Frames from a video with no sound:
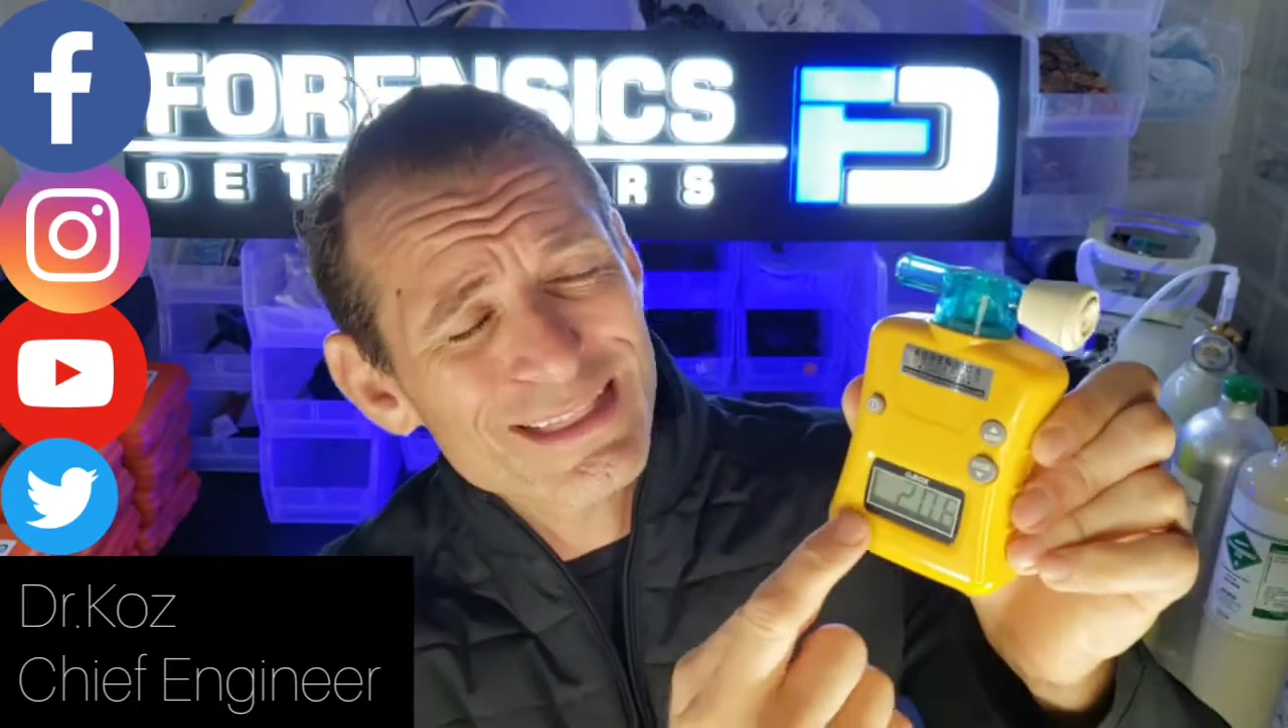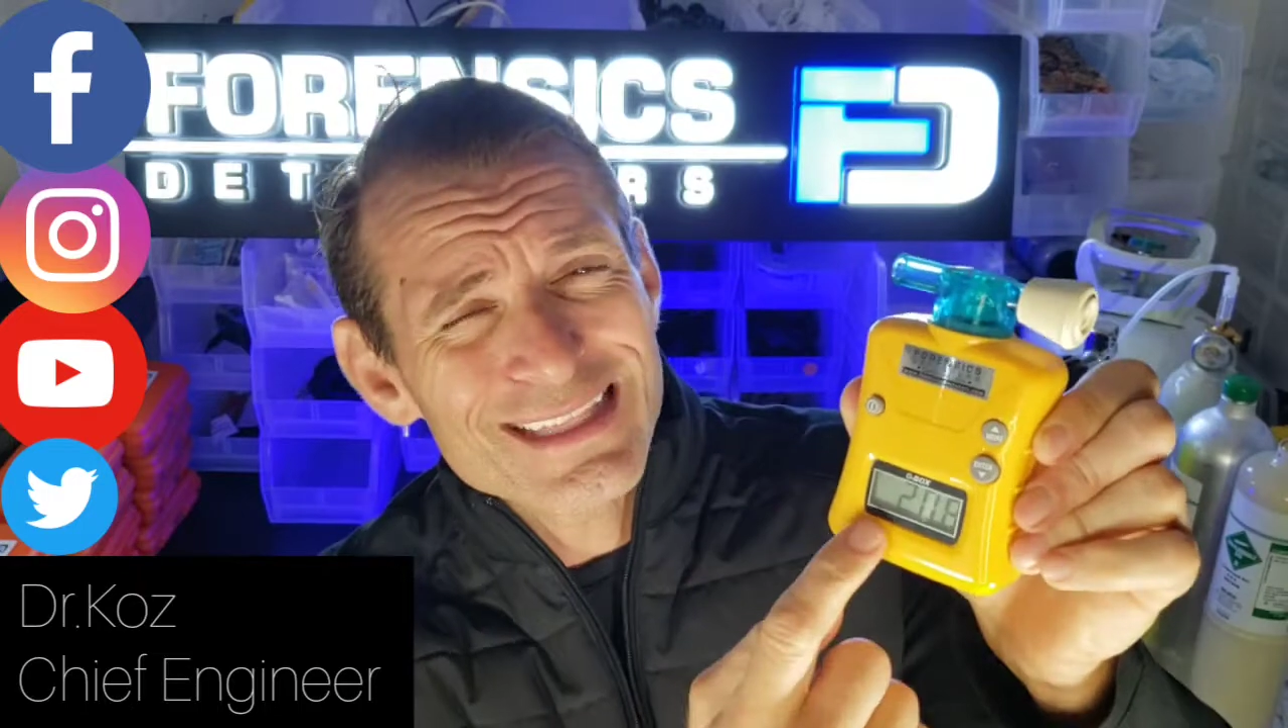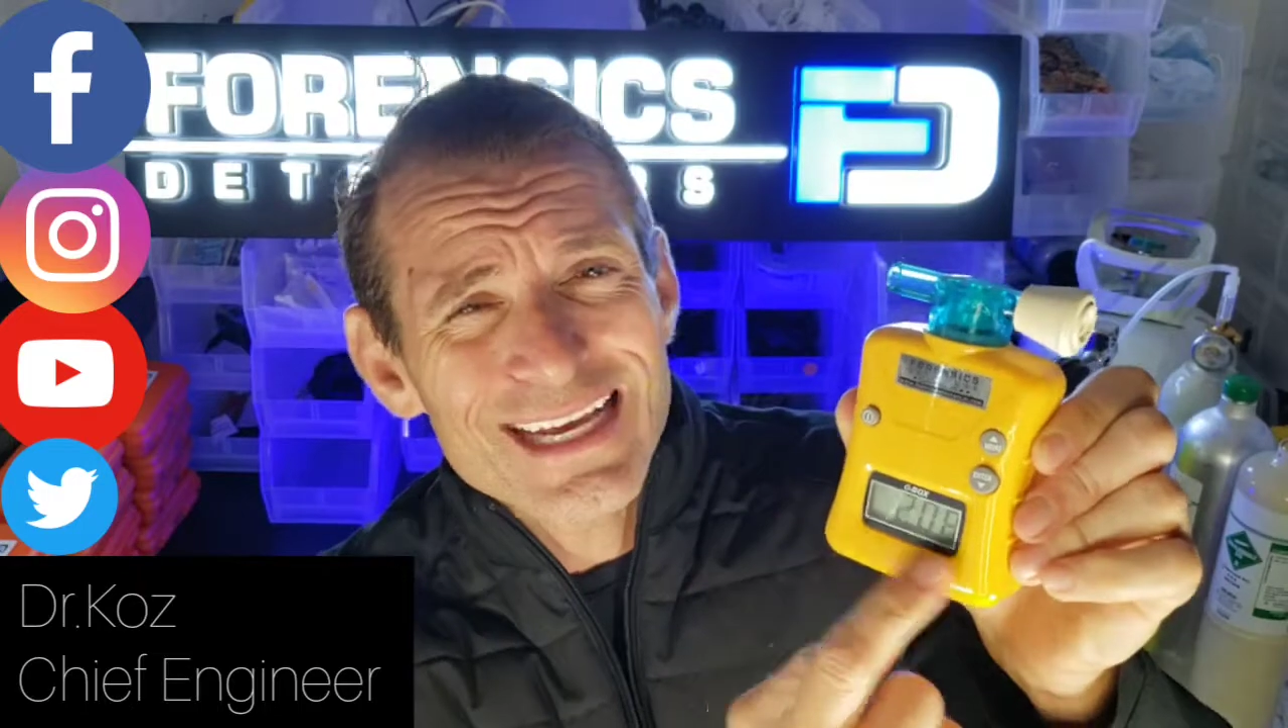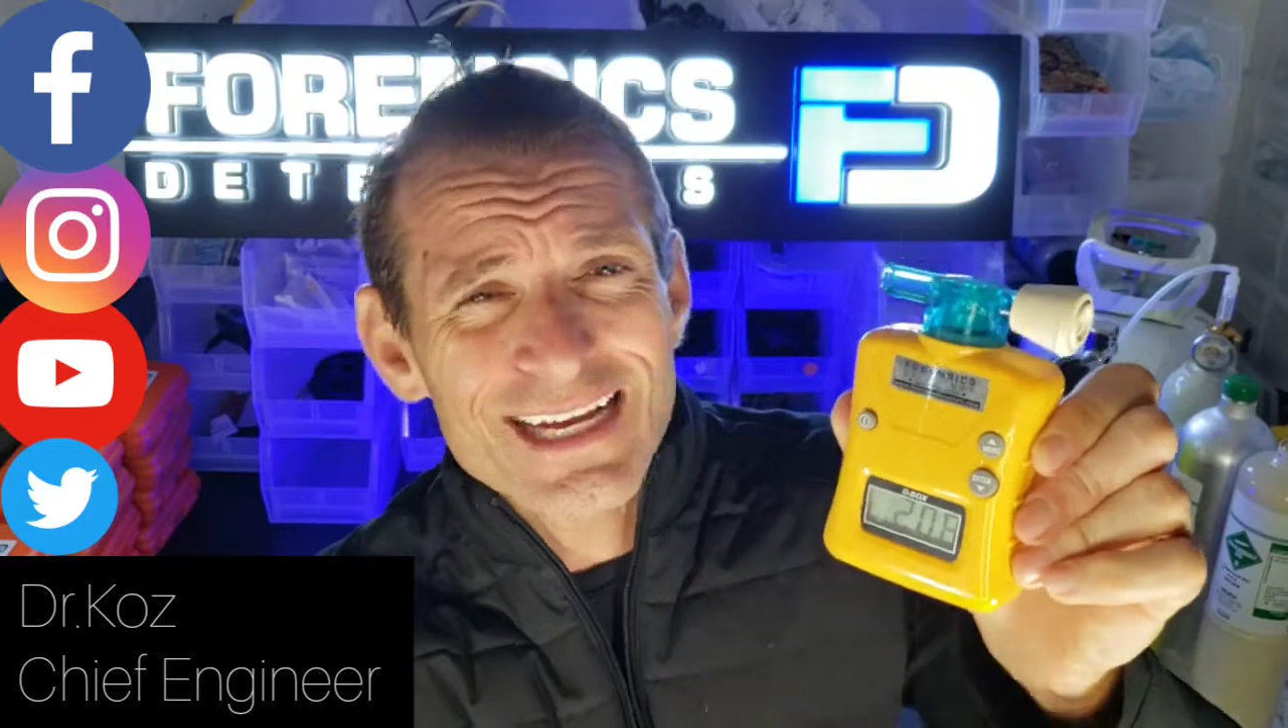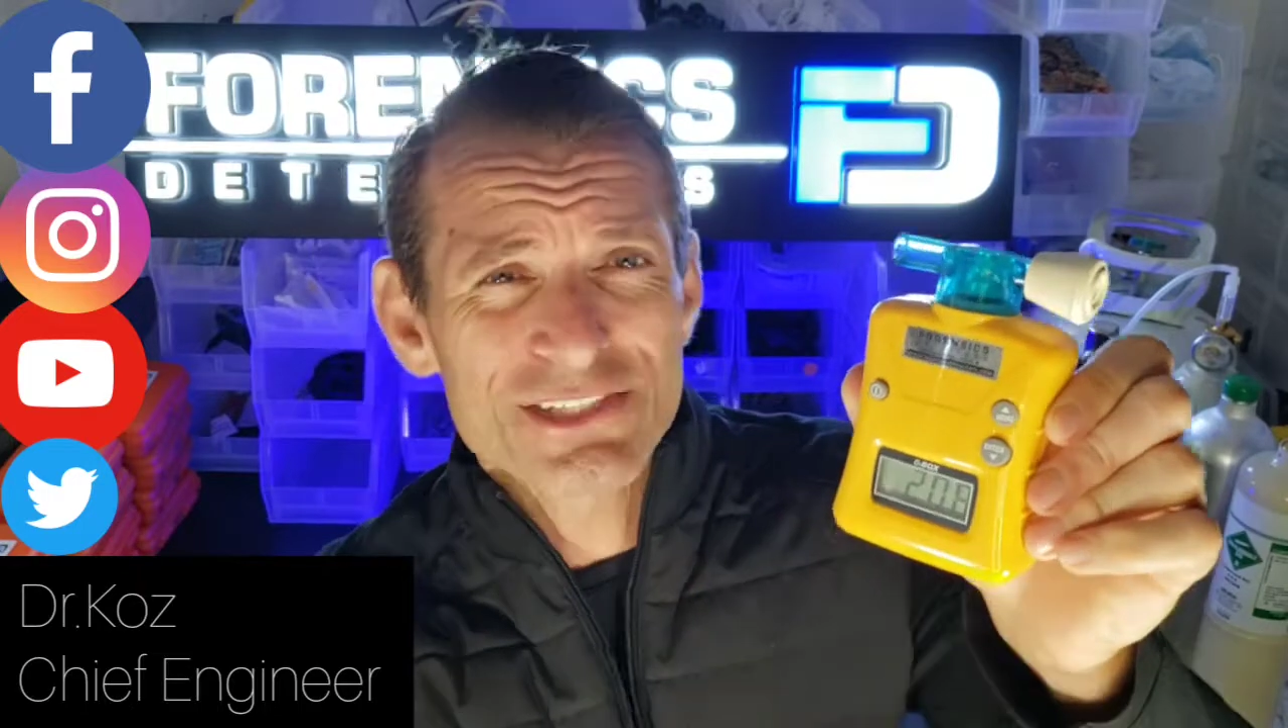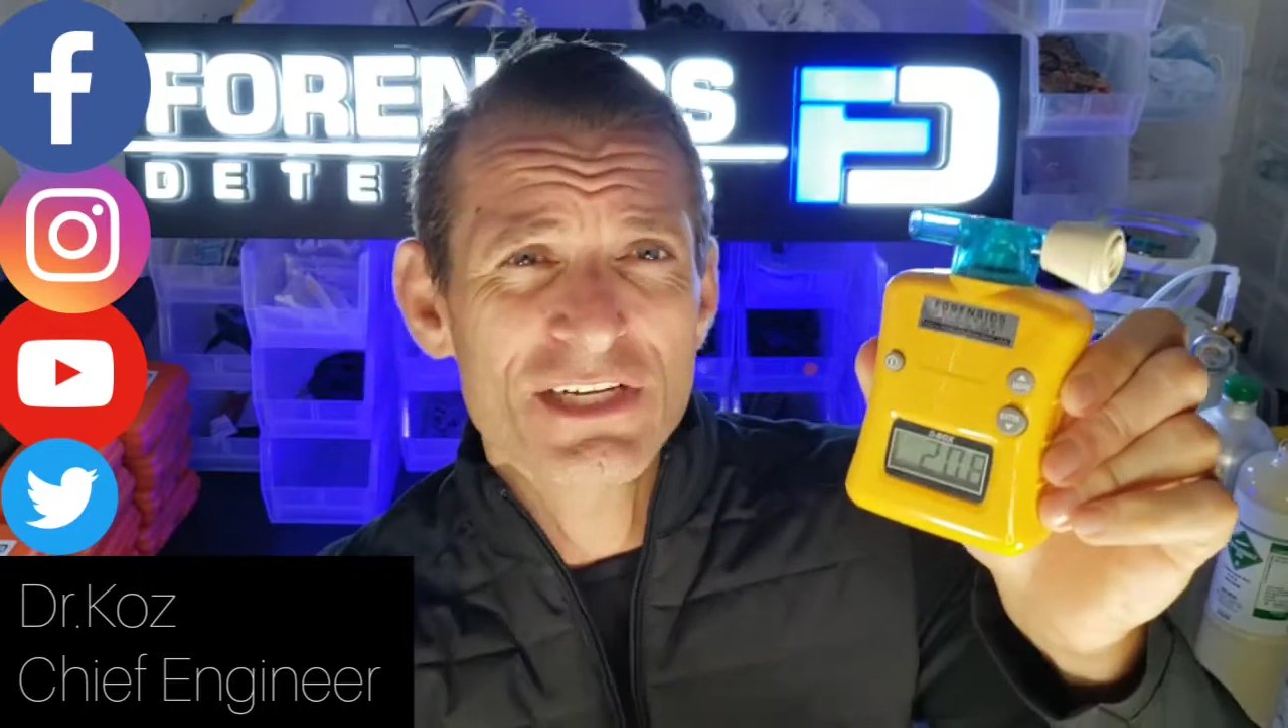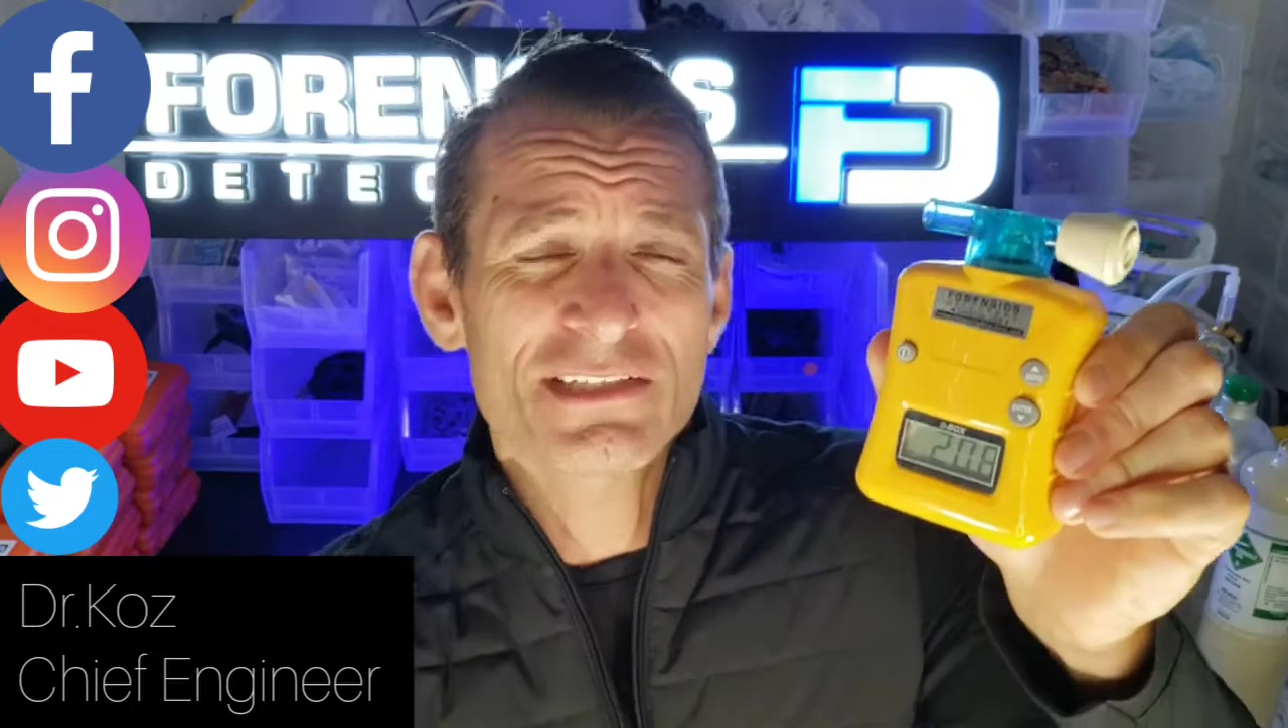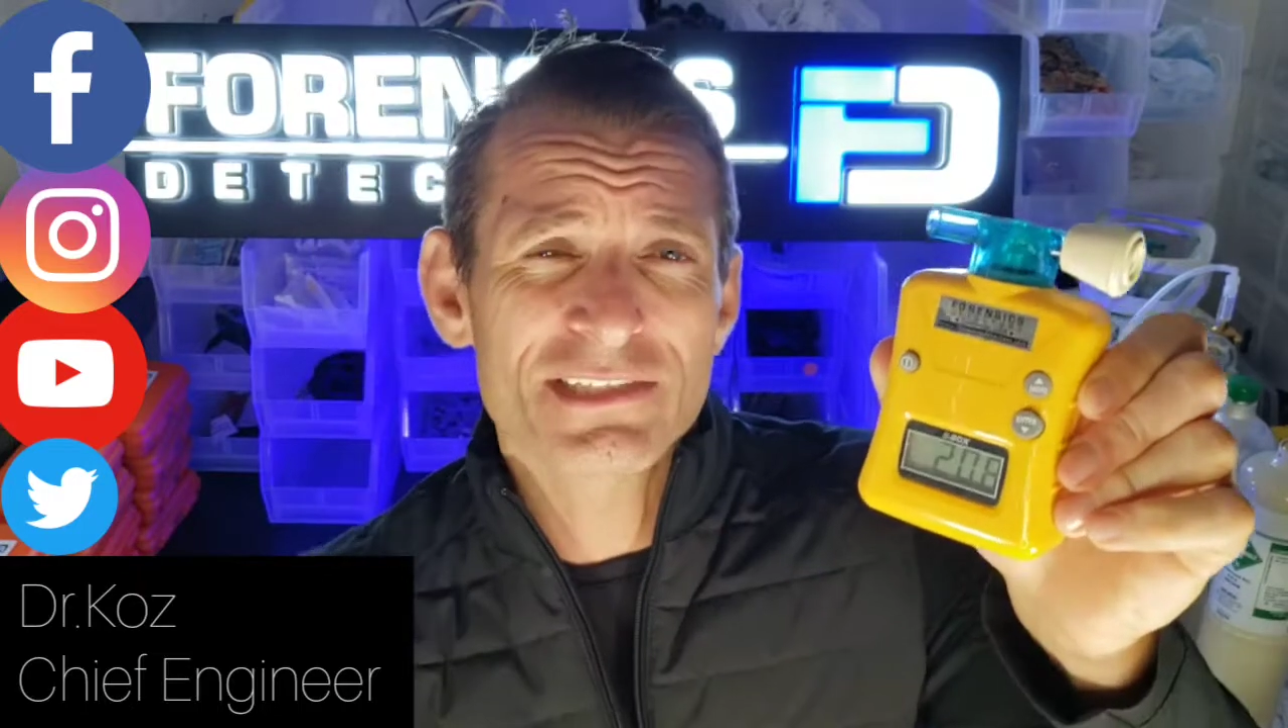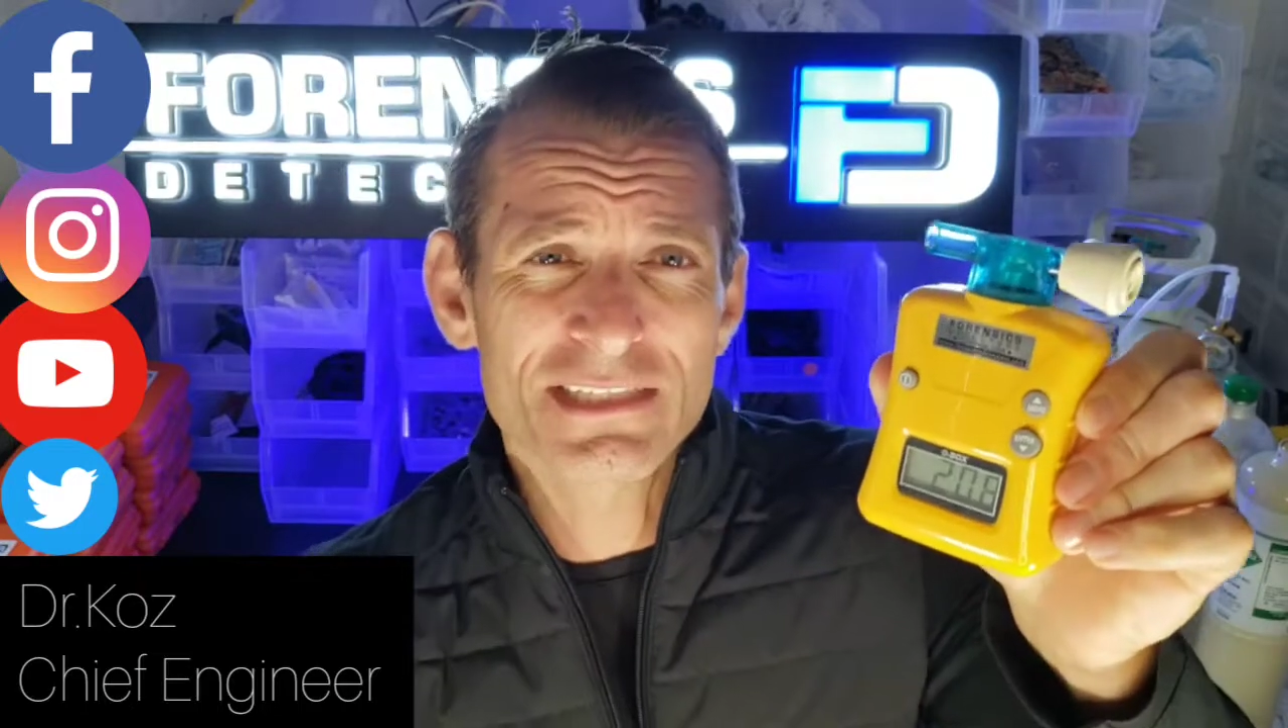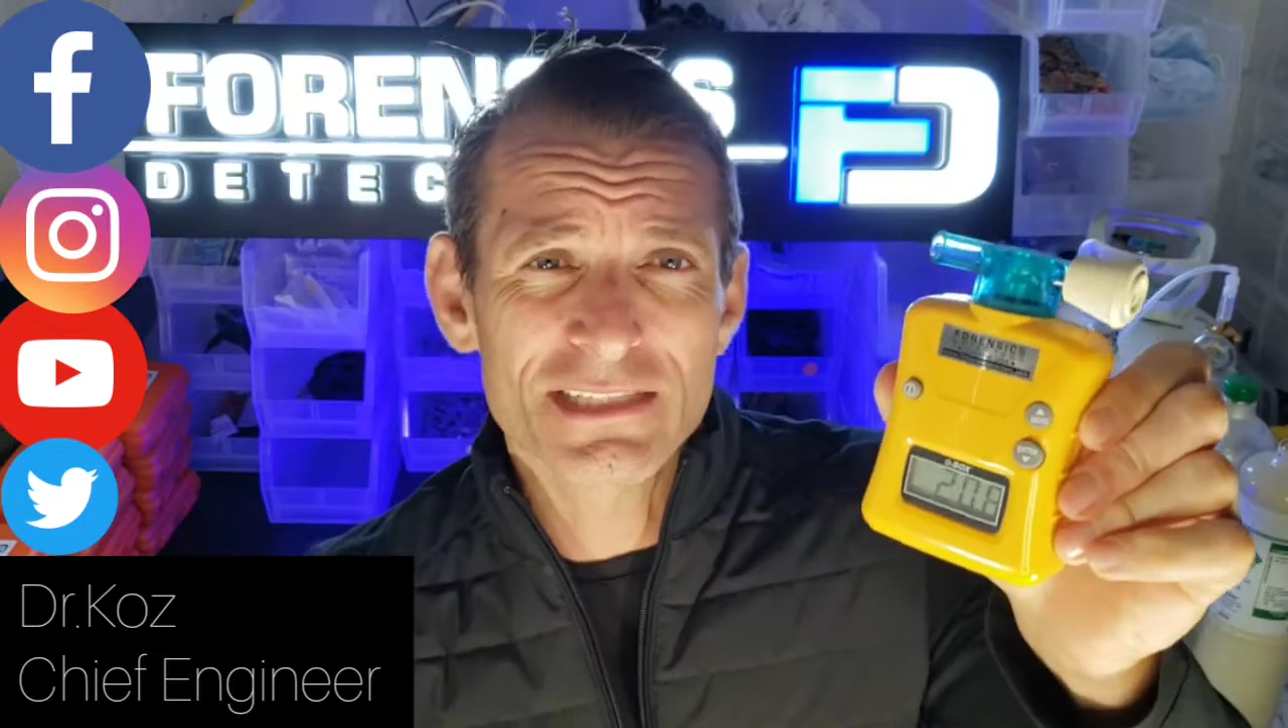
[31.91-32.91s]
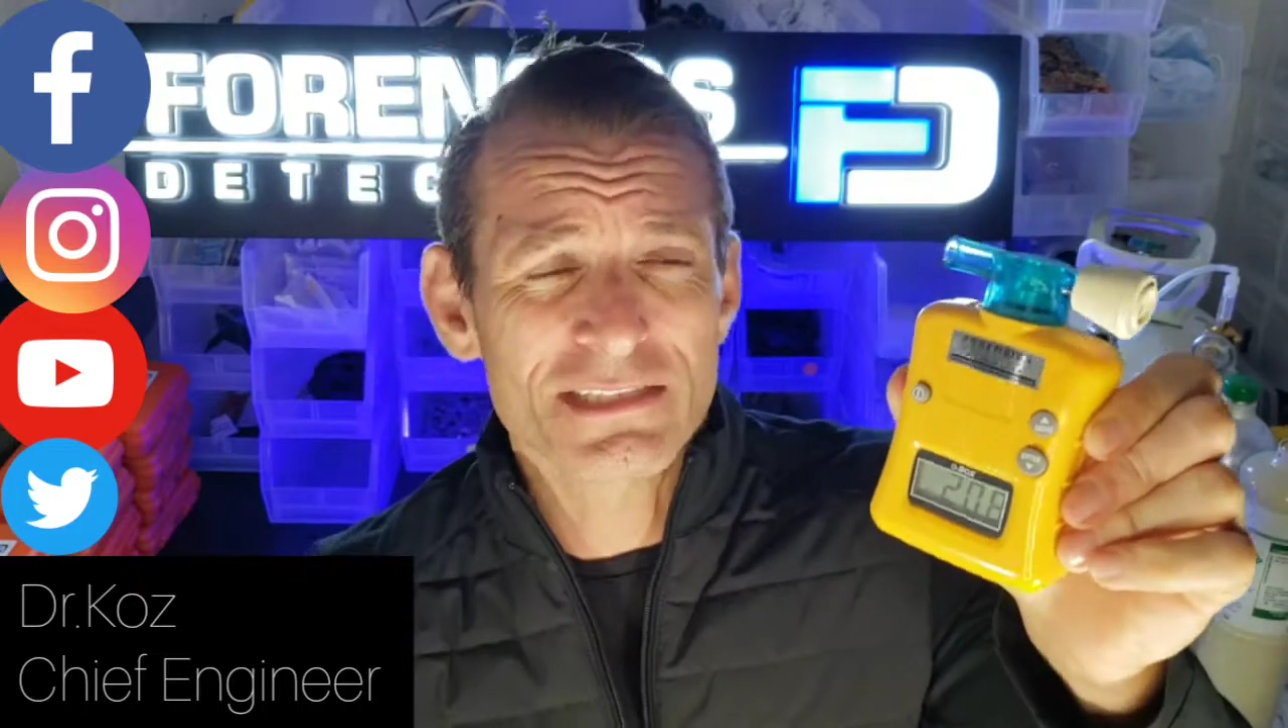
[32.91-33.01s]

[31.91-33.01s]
large LCD